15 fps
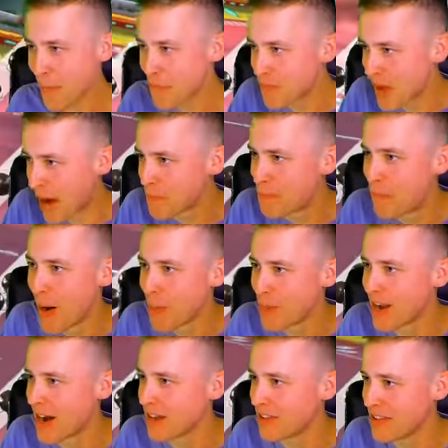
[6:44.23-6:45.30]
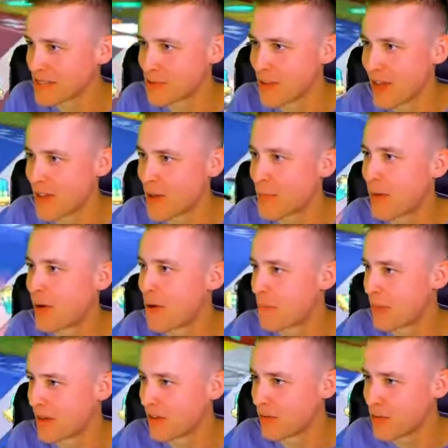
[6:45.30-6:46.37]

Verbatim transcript: I'm I'm bumping uglies with other bullet bill.